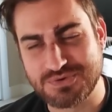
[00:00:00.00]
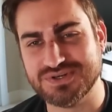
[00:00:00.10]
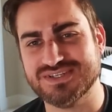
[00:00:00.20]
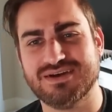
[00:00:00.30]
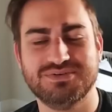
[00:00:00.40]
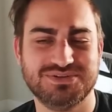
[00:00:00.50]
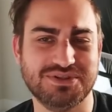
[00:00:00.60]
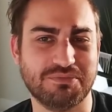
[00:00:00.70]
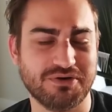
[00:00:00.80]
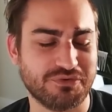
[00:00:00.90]
which is obviously
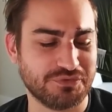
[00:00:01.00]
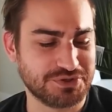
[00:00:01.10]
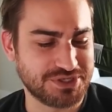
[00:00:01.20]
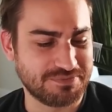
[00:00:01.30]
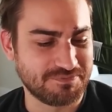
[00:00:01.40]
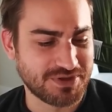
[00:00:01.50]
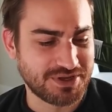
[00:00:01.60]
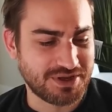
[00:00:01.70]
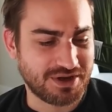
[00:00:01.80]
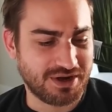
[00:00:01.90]
the Marvel version.
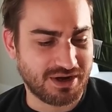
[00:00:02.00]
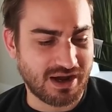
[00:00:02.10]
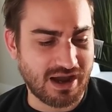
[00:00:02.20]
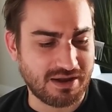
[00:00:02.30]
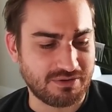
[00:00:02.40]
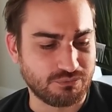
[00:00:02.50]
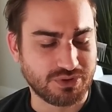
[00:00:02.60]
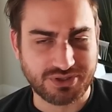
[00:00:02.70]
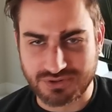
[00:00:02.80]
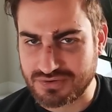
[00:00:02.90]
Uh,
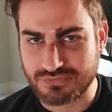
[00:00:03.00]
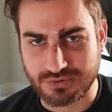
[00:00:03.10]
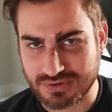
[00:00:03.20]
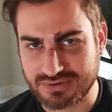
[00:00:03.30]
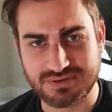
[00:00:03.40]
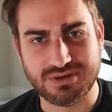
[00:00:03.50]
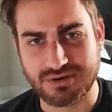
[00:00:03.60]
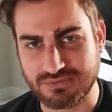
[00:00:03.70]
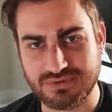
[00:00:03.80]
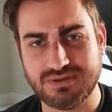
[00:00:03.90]
really looking forward, you
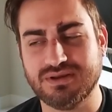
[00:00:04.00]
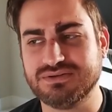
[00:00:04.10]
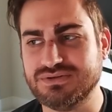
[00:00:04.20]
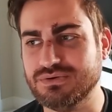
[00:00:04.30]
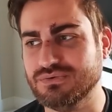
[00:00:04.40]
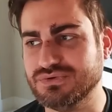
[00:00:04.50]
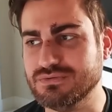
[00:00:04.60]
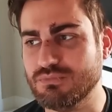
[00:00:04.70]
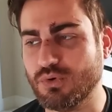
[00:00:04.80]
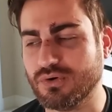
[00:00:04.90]
know, to to
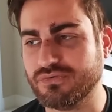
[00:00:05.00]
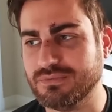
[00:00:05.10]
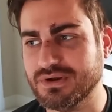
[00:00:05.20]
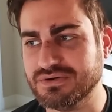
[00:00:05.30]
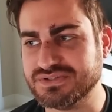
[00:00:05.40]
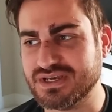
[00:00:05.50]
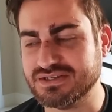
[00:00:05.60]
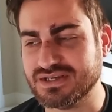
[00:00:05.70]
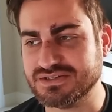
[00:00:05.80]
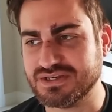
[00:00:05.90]
more from those
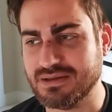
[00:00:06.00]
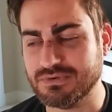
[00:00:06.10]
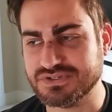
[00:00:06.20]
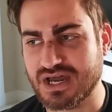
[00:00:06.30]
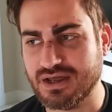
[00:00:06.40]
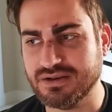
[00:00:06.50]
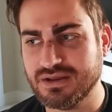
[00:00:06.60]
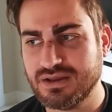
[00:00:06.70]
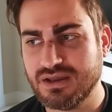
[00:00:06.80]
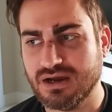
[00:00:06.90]
as, as the game goes on.
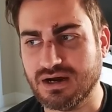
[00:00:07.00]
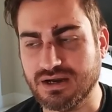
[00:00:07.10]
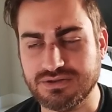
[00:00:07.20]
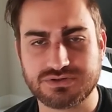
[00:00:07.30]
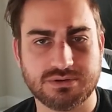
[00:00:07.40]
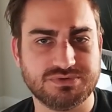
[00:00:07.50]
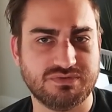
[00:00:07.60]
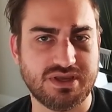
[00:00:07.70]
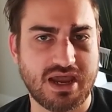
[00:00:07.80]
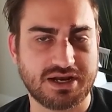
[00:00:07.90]
Uh, in terms of
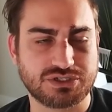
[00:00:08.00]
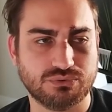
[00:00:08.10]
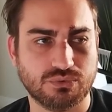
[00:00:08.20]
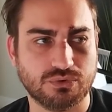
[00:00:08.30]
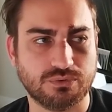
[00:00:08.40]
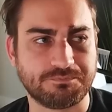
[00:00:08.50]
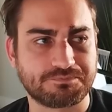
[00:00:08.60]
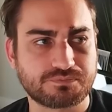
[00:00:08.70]
the actual